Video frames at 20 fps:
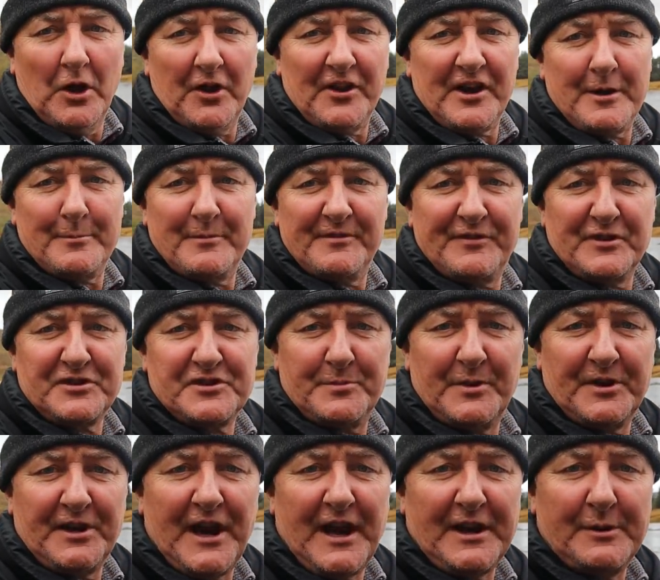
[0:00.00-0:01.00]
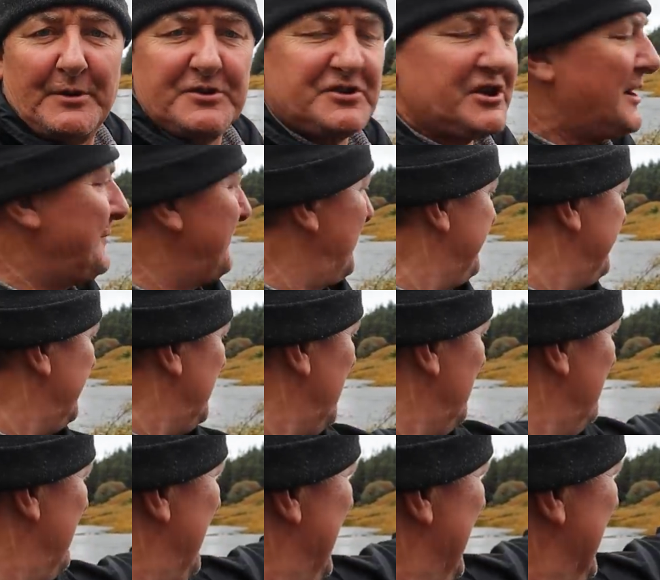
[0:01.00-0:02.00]
Not that I'm a fisherman in any way, shape or
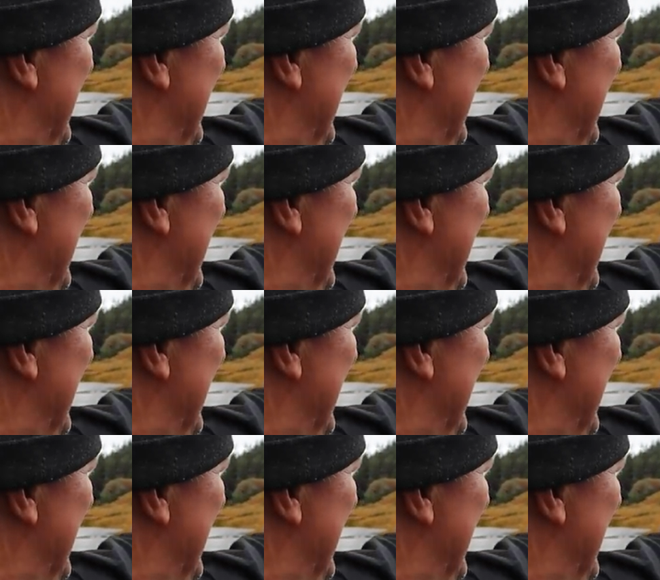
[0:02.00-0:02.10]
form.